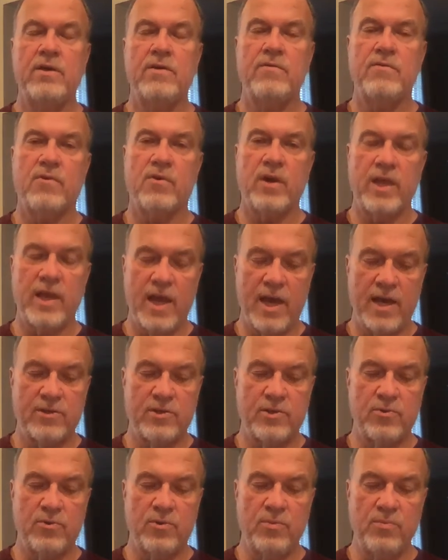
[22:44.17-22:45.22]
for the
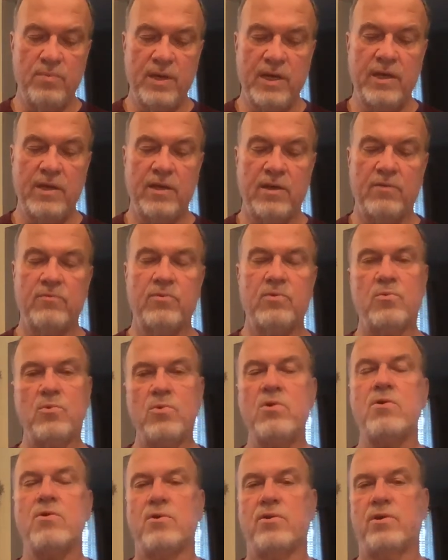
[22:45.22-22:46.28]
actual meat of the
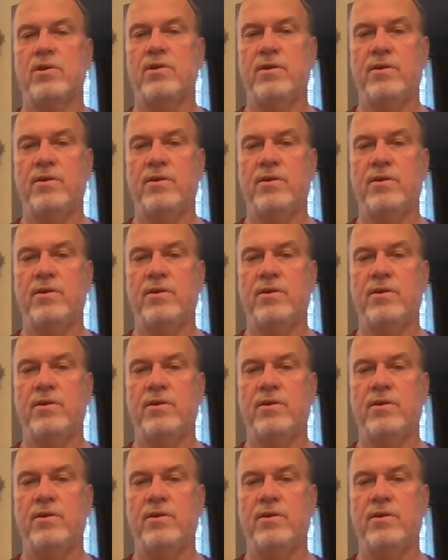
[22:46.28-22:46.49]
Word.